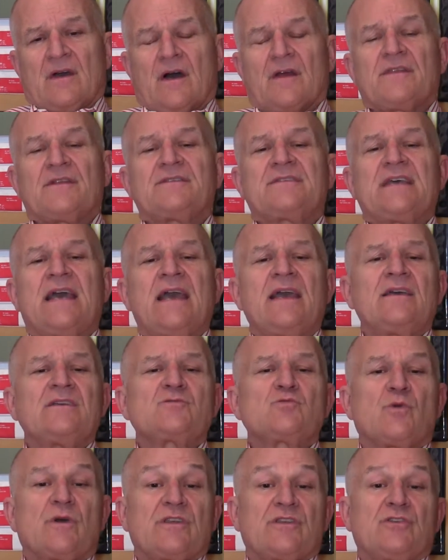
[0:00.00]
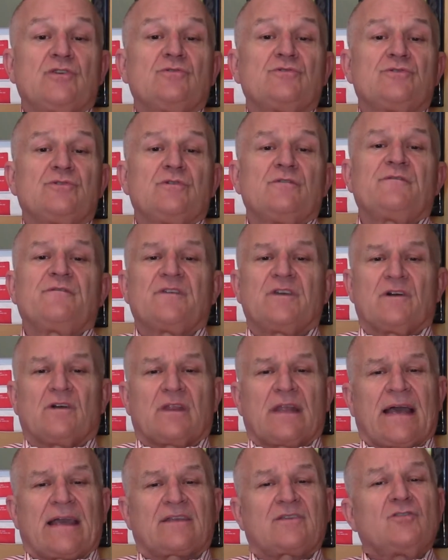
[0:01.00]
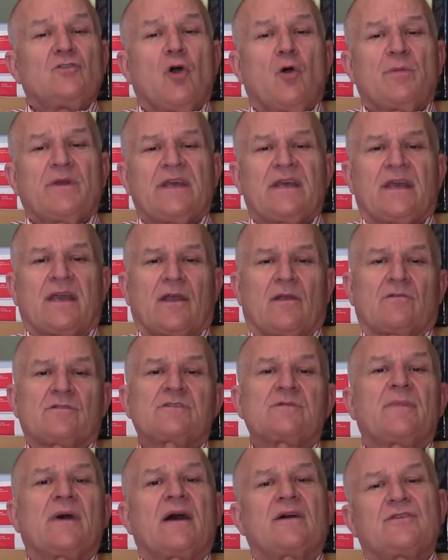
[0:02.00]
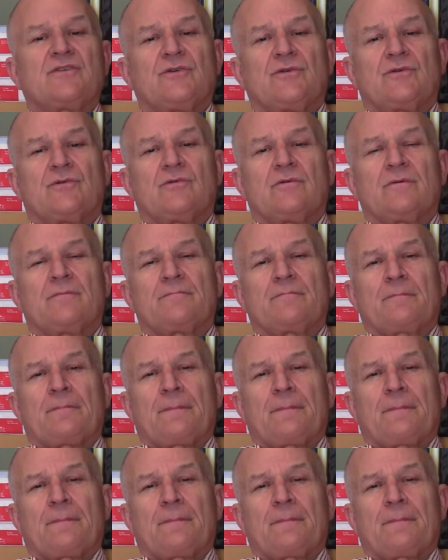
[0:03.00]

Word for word: On the days when you do feel like nobody cares about you,